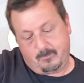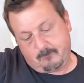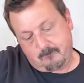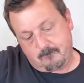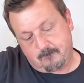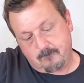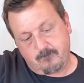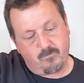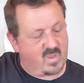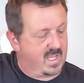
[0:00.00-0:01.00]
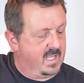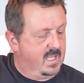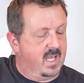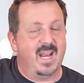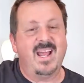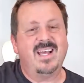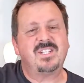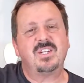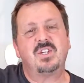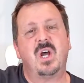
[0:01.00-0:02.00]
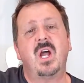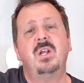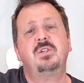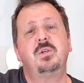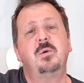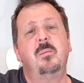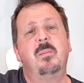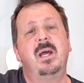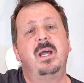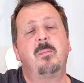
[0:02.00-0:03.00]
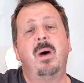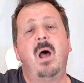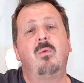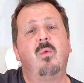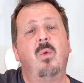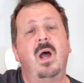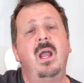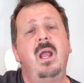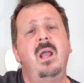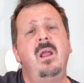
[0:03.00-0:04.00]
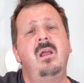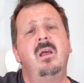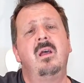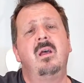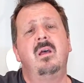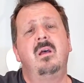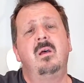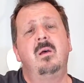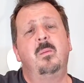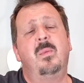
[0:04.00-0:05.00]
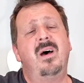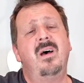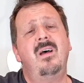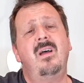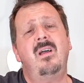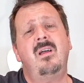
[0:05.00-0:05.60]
and as I turn to make my way back